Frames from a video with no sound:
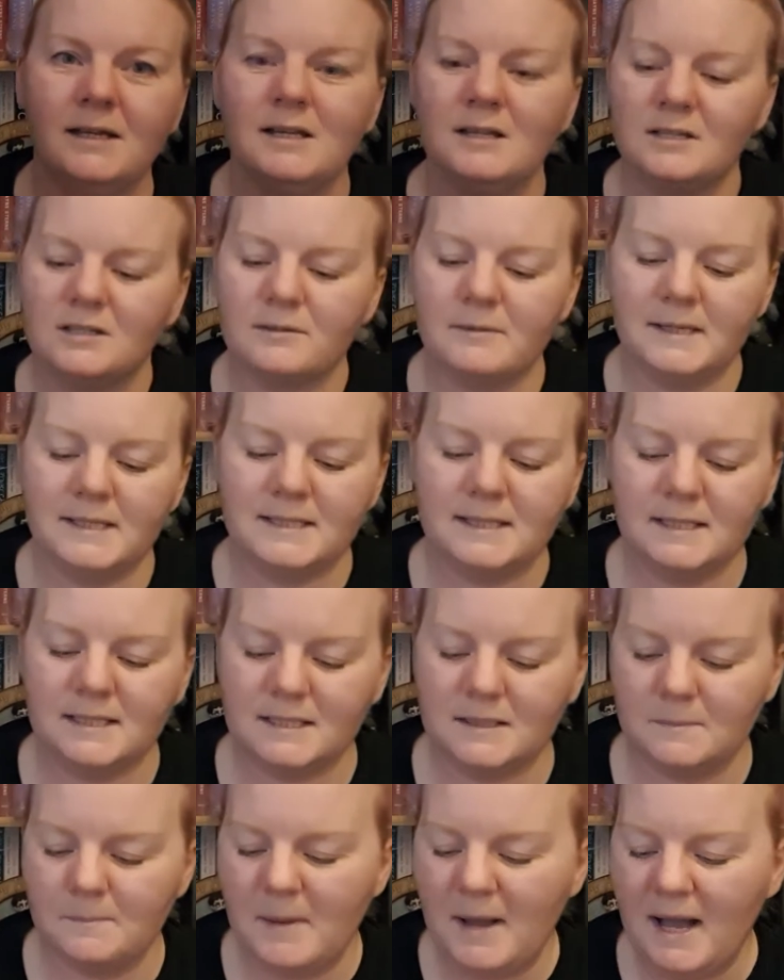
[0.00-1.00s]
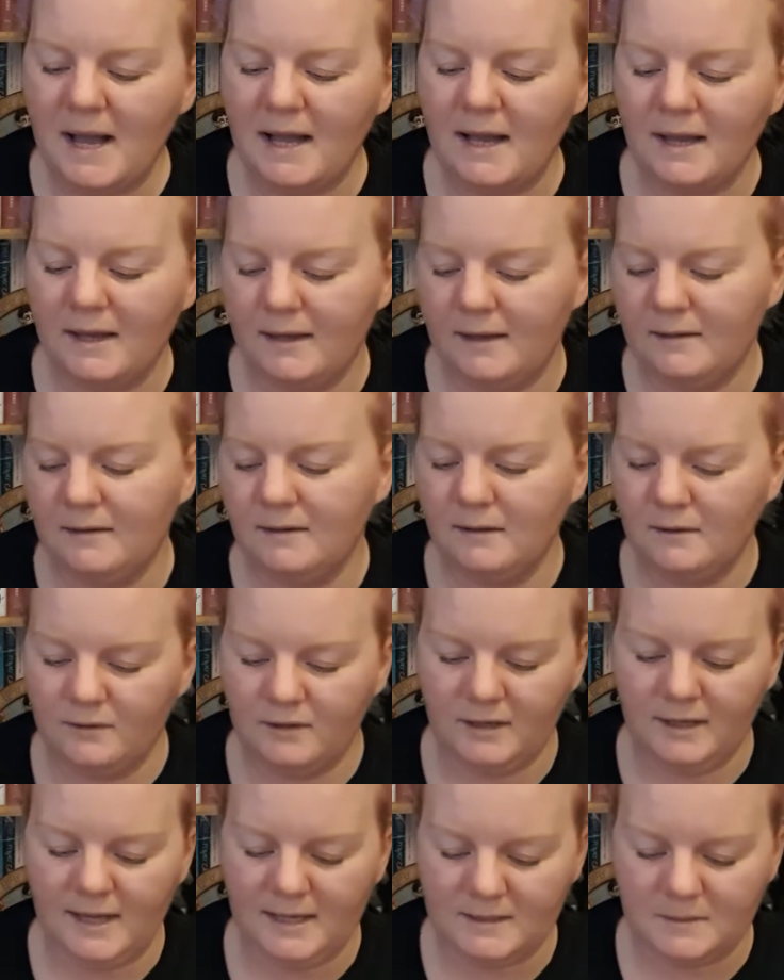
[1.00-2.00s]
So it's the spine
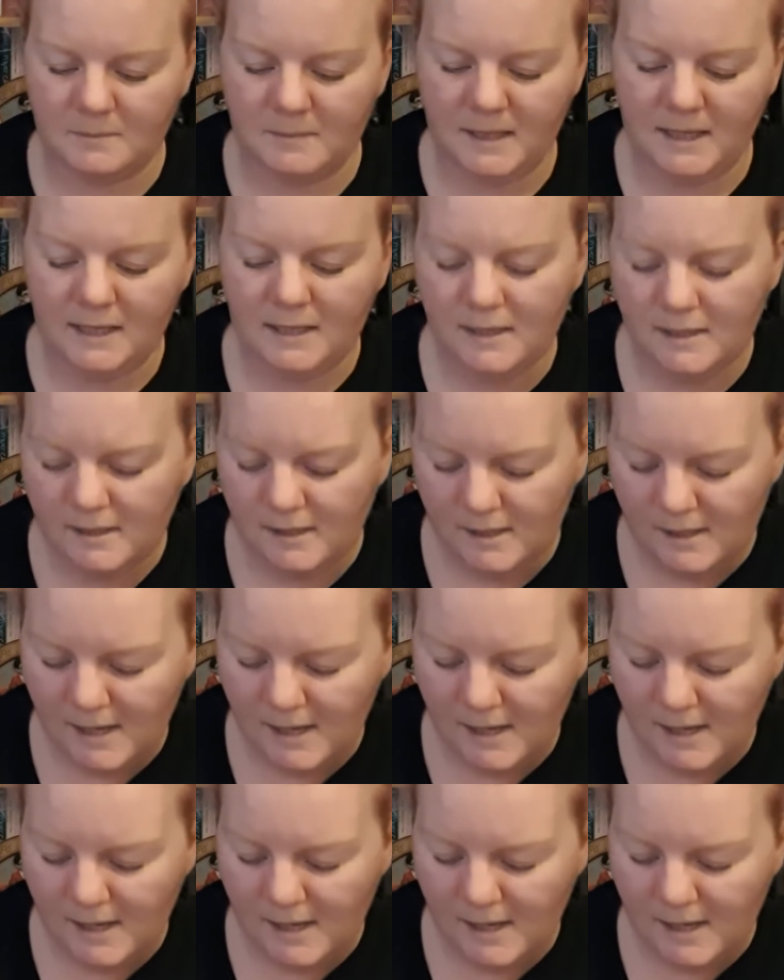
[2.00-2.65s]
that gets me.